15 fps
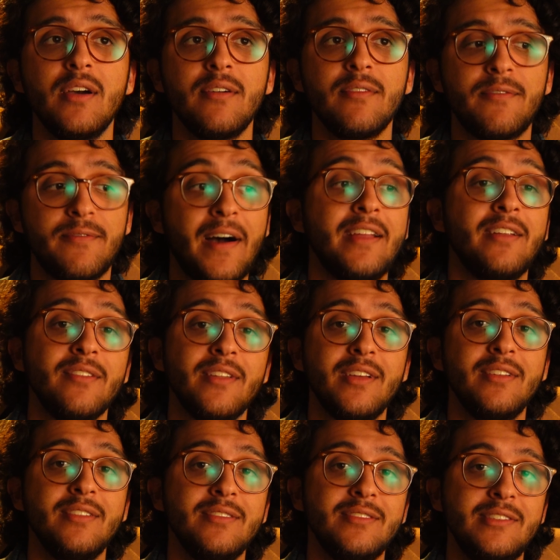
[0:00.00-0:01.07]
Finally,
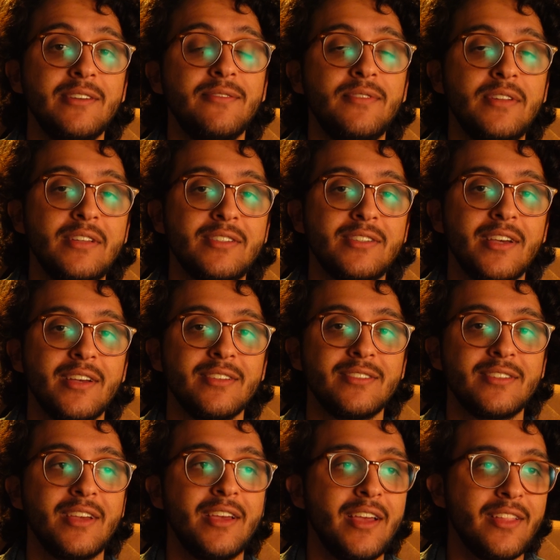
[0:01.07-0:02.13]
Divney
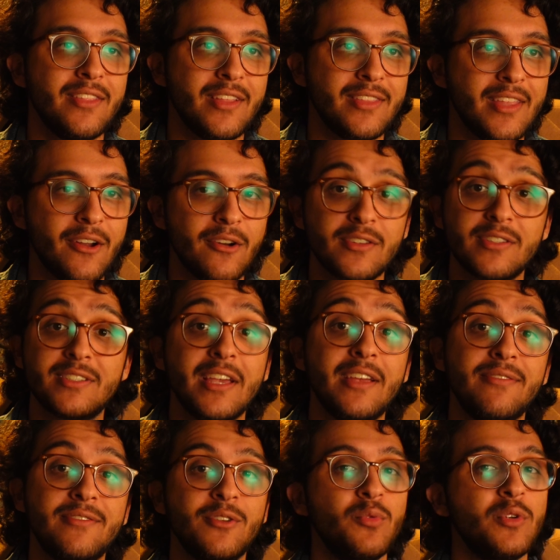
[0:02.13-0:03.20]
says that they are
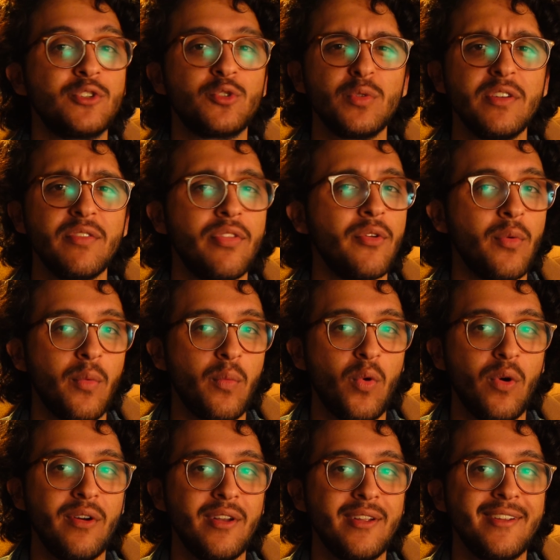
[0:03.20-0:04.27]
safe to retrieve the
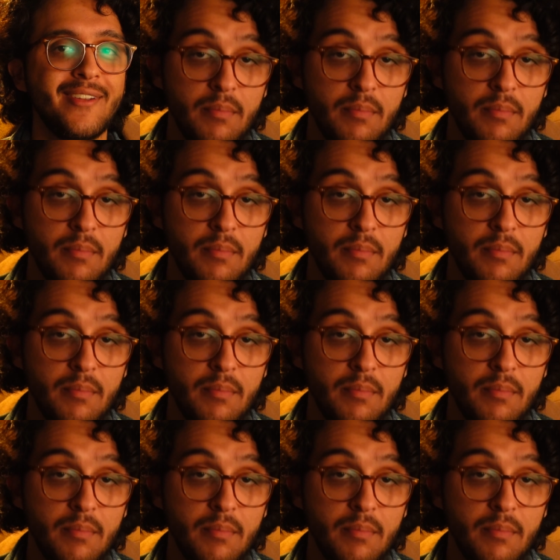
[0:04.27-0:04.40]
reward.